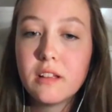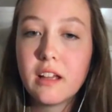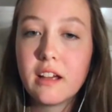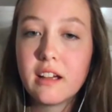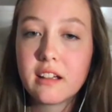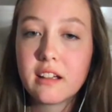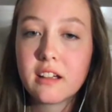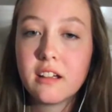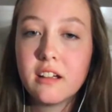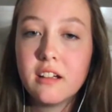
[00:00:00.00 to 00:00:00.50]

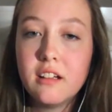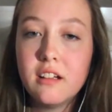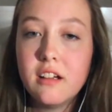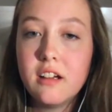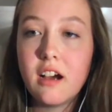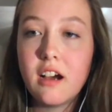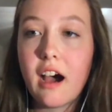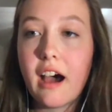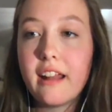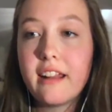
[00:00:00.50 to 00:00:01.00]
Like,
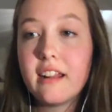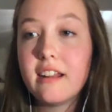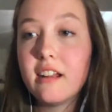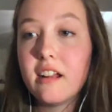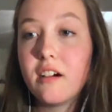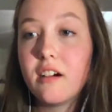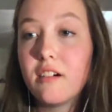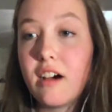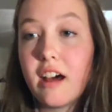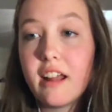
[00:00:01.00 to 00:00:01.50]
I
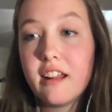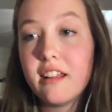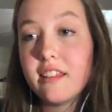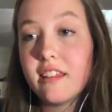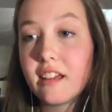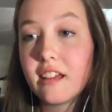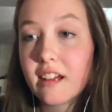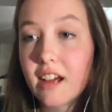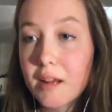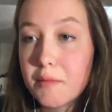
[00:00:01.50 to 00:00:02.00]
didn't
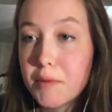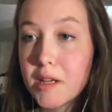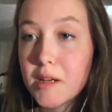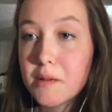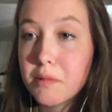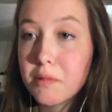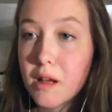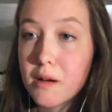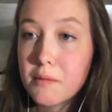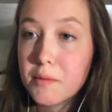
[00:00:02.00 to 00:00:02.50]
think I'd be a
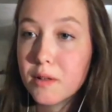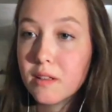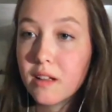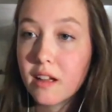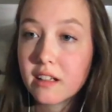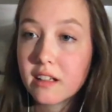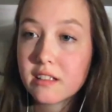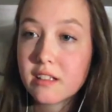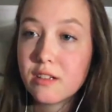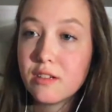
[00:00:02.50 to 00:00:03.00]
plumber
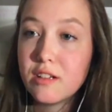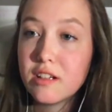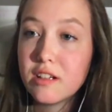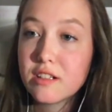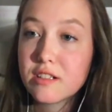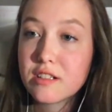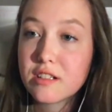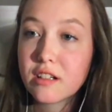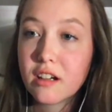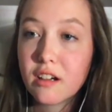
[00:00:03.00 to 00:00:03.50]
like 2
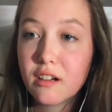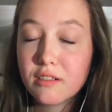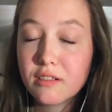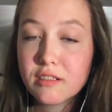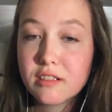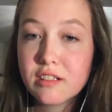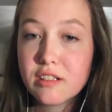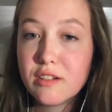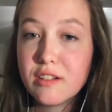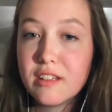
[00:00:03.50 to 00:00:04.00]
years ago
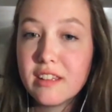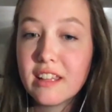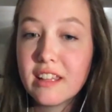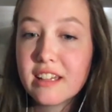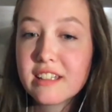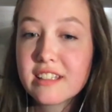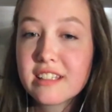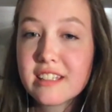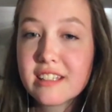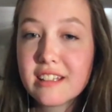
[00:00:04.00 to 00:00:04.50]
doing
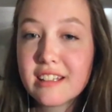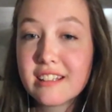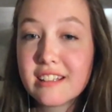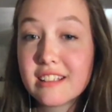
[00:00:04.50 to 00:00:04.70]
this.